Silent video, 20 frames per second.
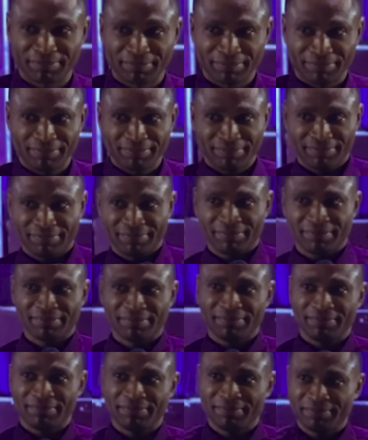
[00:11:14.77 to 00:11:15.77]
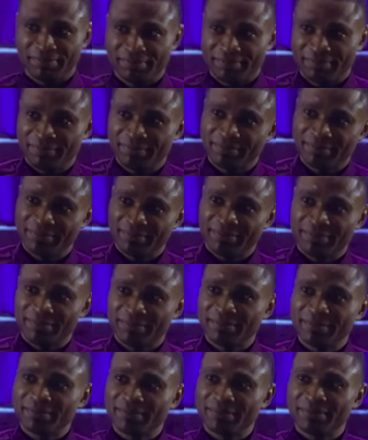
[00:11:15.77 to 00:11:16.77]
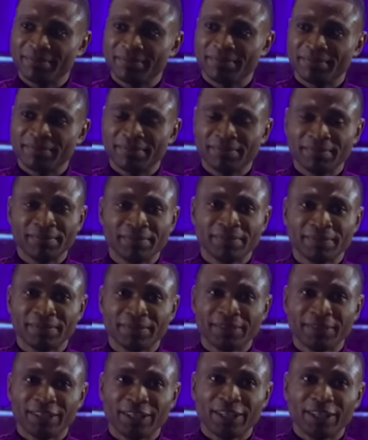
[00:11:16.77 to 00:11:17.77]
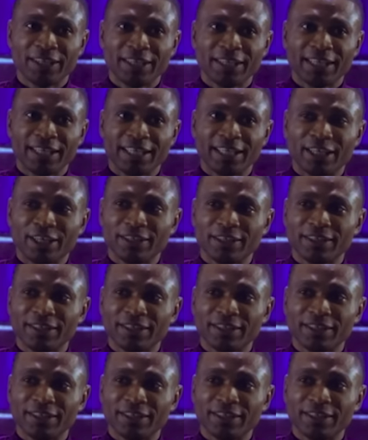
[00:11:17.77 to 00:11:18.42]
(silence)